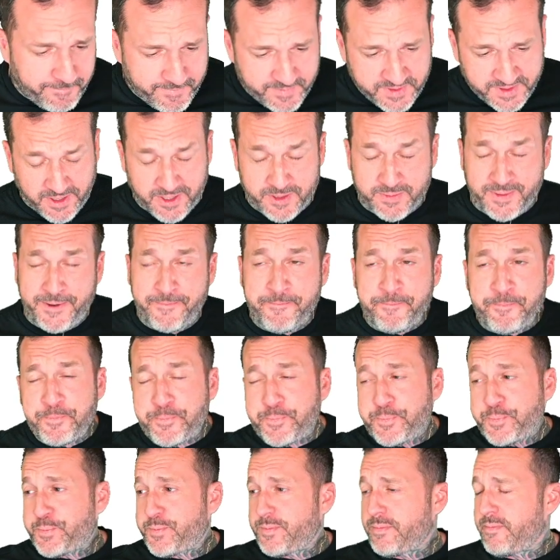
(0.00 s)
Excuse me.
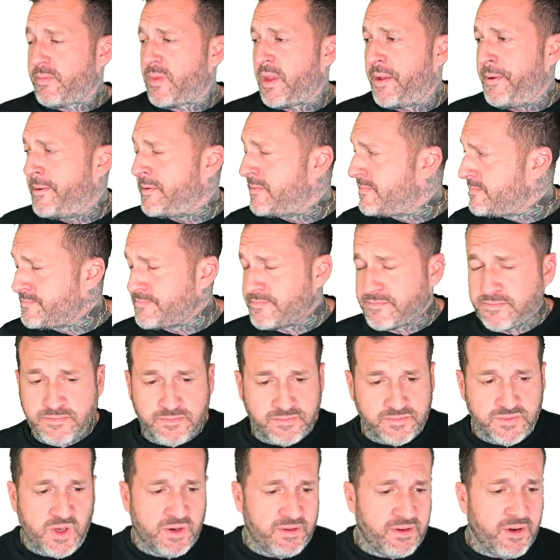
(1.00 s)

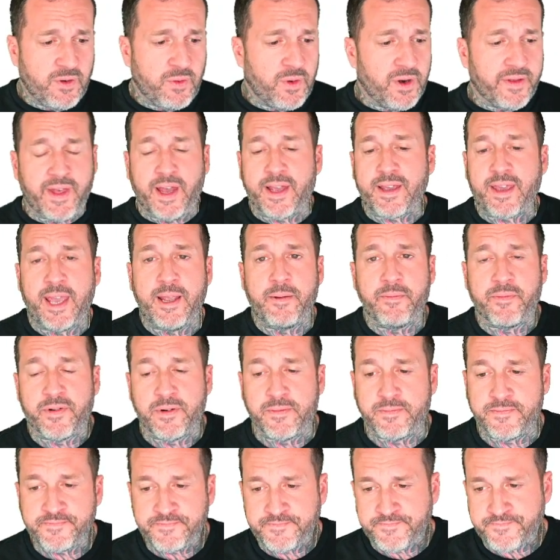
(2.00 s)
Don't know where that came
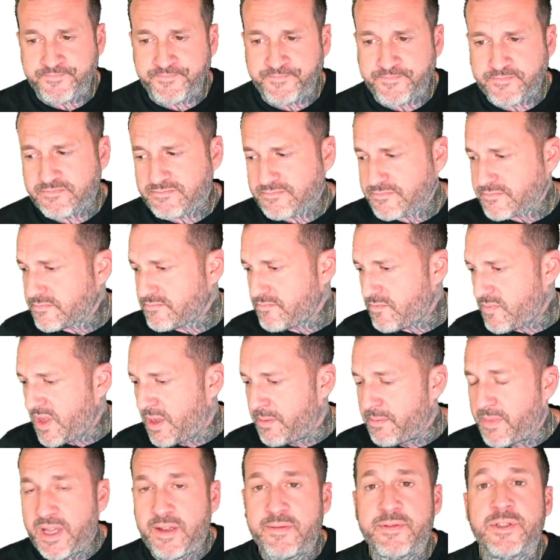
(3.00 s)
from.
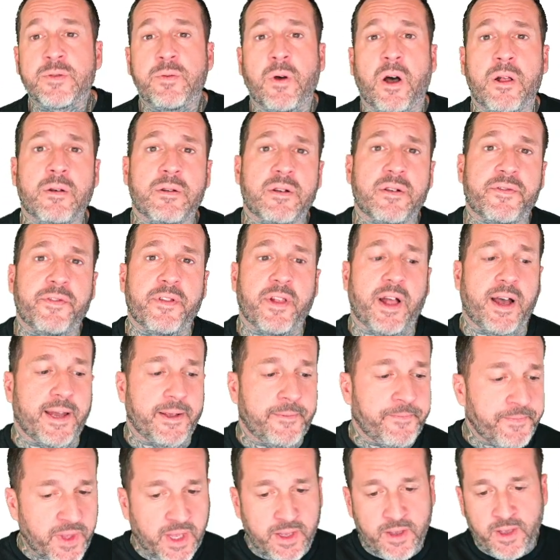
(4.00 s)
I may have swallowed a
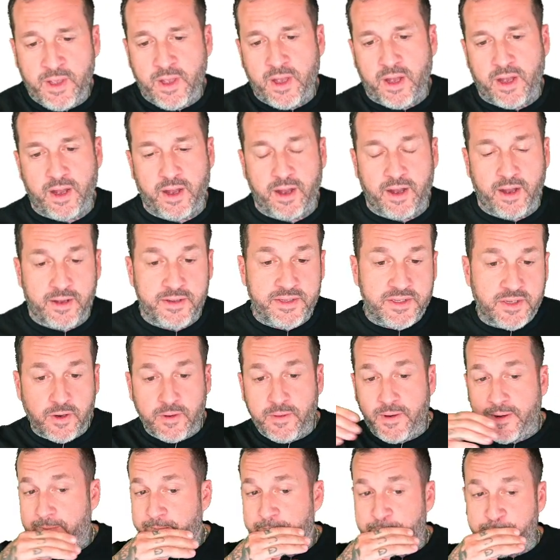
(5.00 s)
fly. Uh,
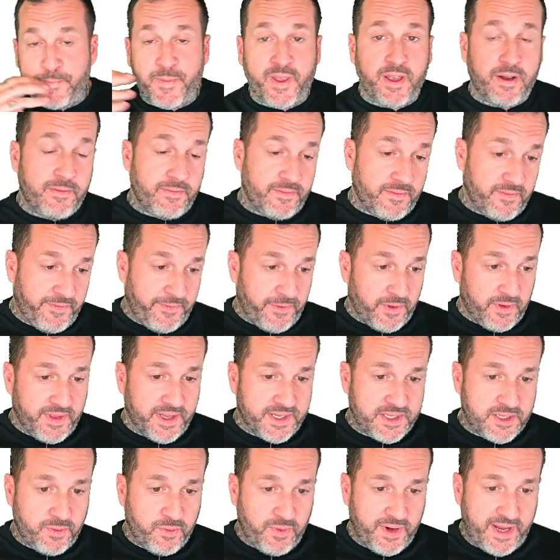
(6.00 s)
so in, in, for
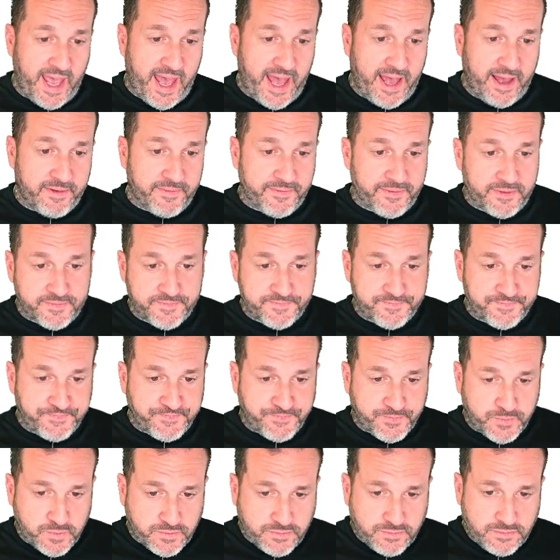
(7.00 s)
this, we have
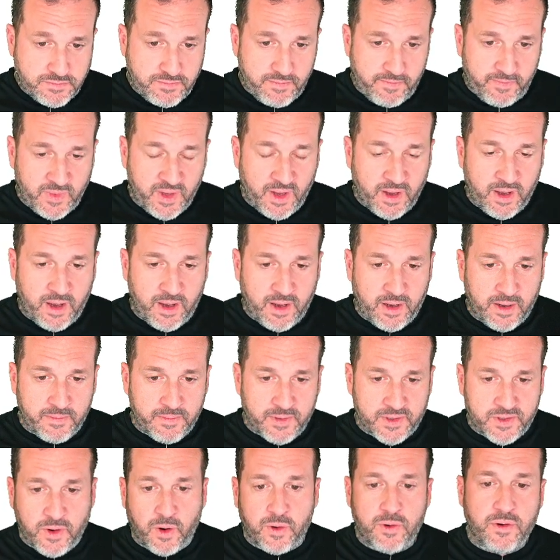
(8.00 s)
uh,
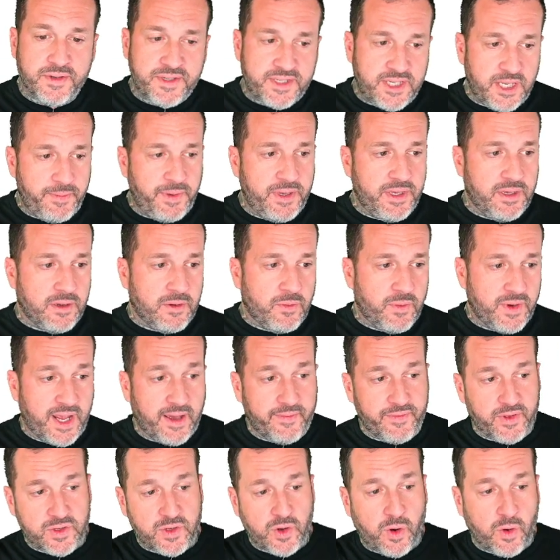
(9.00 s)
the total CPU, we
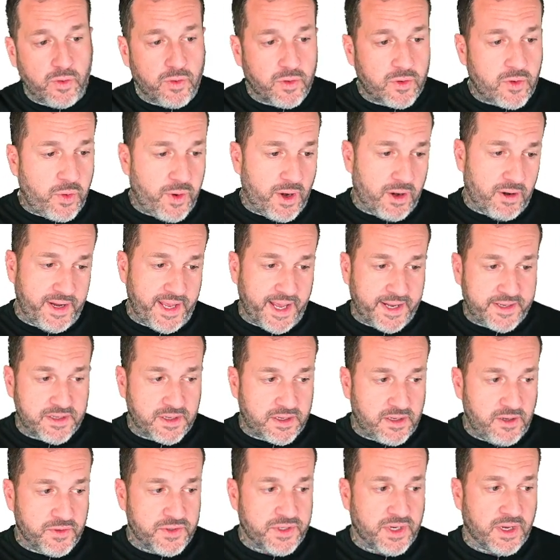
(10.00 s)
have the total query
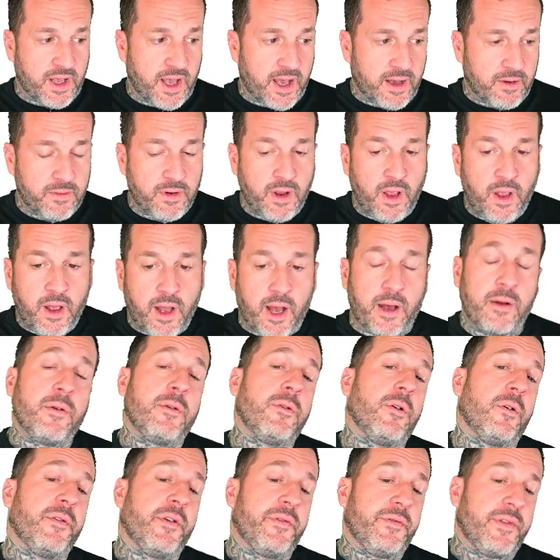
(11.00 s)
execution count. I
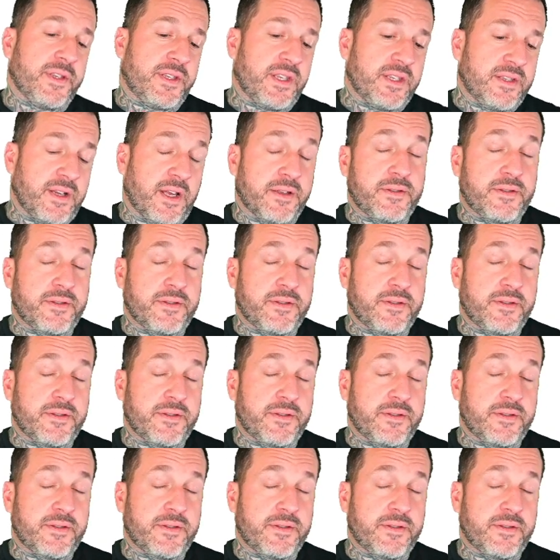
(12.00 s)
don't know that this is